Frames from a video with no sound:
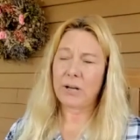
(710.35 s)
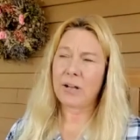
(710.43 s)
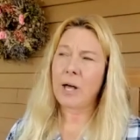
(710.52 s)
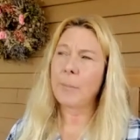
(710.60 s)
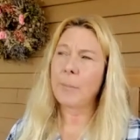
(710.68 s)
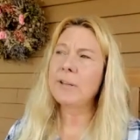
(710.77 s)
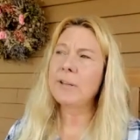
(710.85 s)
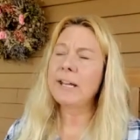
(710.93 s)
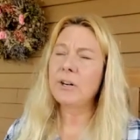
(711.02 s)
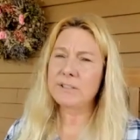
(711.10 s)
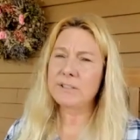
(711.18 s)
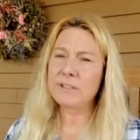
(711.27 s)
A couple of
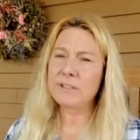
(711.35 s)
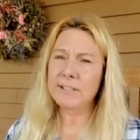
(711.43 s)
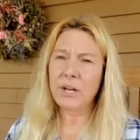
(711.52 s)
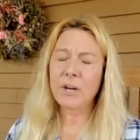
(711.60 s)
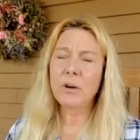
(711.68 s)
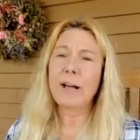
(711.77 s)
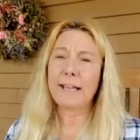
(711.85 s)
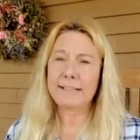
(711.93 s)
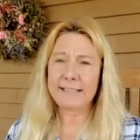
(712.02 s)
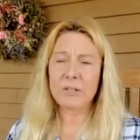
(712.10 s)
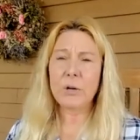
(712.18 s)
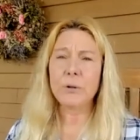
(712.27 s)
years ago, I
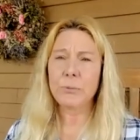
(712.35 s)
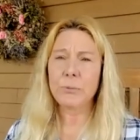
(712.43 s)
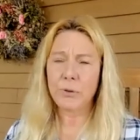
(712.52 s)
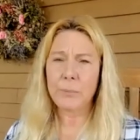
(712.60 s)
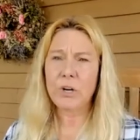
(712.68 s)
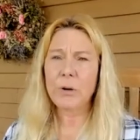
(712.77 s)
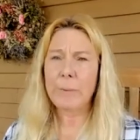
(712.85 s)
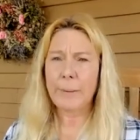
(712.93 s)
did go through the book.